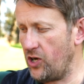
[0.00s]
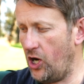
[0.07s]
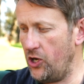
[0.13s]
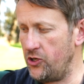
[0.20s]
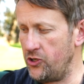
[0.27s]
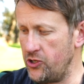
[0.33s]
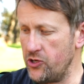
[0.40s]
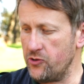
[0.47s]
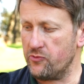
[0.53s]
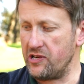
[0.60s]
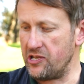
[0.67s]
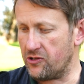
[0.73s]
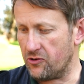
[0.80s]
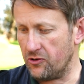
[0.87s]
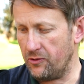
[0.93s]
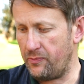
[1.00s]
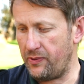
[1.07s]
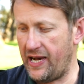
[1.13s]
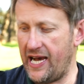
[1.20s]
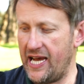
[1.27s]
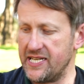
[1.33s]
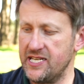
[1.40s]
got a new recoil
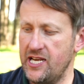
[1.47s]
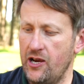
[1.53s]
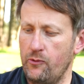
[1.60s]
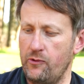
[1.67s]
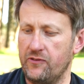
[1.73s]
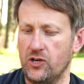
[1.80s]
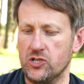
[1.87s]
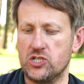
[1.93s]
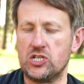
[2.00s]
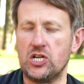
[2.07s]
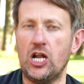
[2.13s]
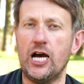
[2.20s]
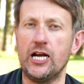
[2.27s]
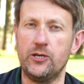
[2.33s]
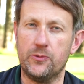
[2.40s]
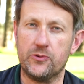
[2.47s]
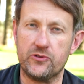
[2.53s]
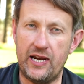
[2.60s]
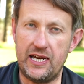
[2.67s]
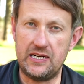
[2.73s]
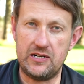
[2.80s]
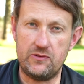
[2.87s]
pad. We've got slightly
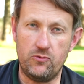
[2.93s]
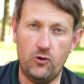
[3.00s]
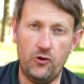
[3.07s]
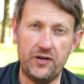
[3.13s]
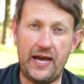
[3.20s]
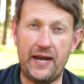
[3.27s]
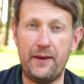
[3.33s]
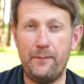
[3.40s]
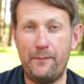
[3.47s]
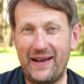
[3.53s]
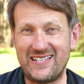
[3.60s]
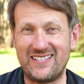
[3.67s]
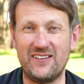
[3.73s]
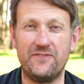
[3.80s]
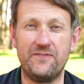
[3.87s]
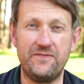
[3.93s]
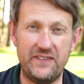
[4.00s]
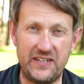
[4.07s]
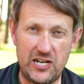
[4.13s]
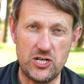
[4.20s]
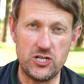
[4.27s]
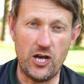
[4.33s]
upgraded wood and a better
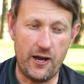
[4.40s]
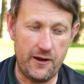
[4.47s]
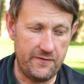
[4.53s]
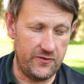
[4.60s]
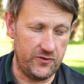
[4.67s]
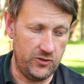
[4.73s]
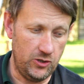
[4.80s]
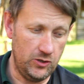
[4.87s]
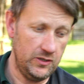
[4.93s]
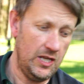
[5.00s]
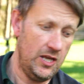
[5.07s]
finish overall.